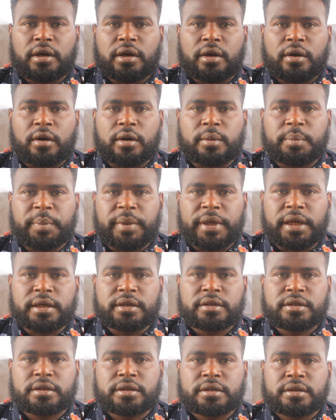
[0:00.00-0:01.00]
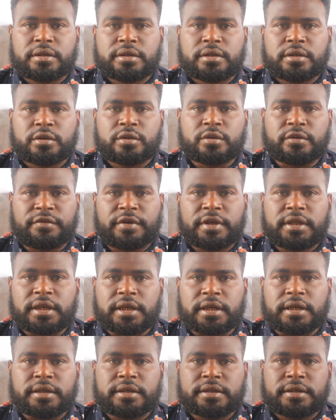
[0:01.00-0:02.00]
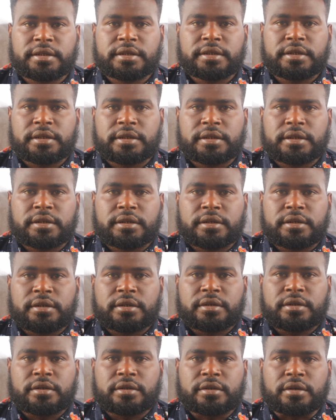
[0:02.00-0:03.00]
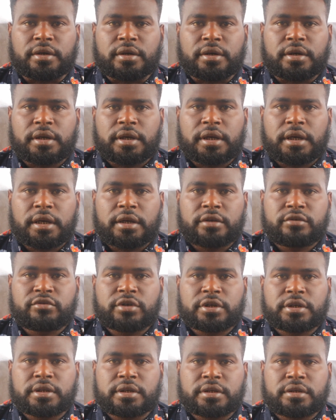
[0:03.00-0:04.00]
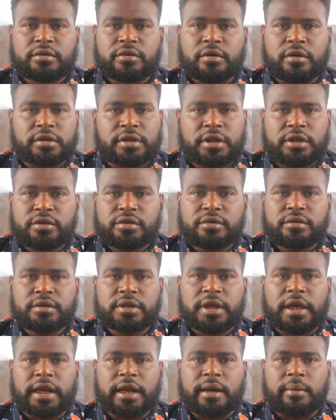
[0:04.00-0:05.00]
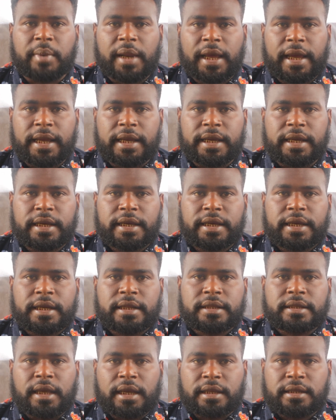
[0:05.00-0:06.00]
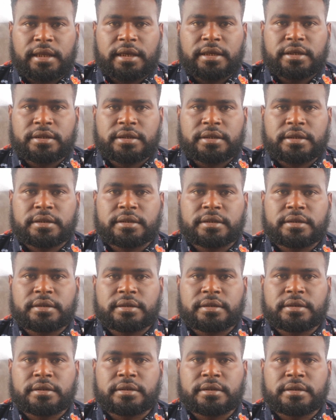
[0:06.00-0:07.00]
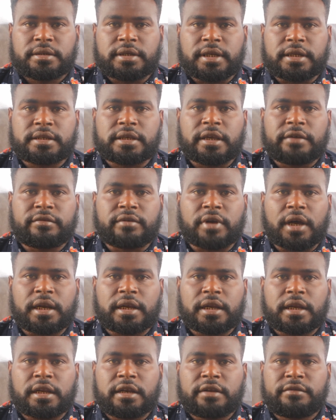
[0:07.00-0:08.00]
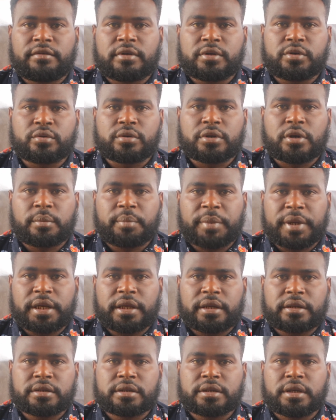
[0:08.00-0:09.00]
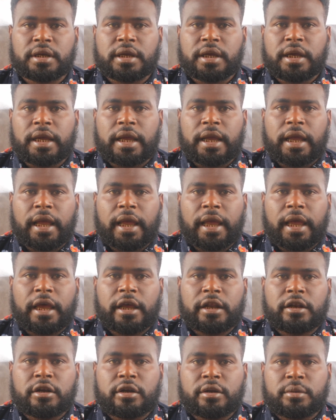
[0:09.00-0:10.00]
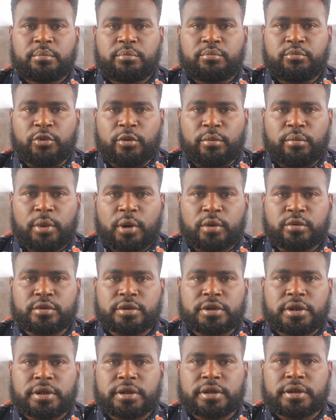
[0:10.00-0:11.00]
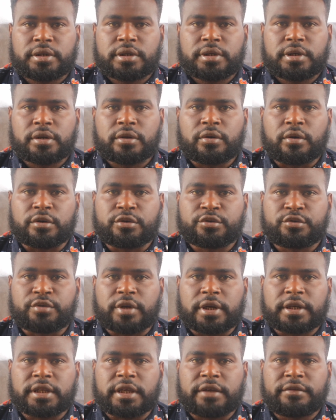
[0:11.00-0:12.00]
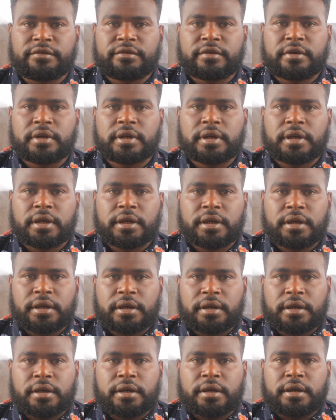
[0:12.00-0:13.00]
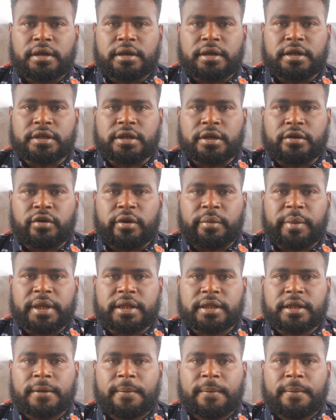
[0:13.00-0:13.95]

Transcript: on peers to fit in. So instructors or teachers can apply tactics that safeguard individual opinions and promote constructive disagreement.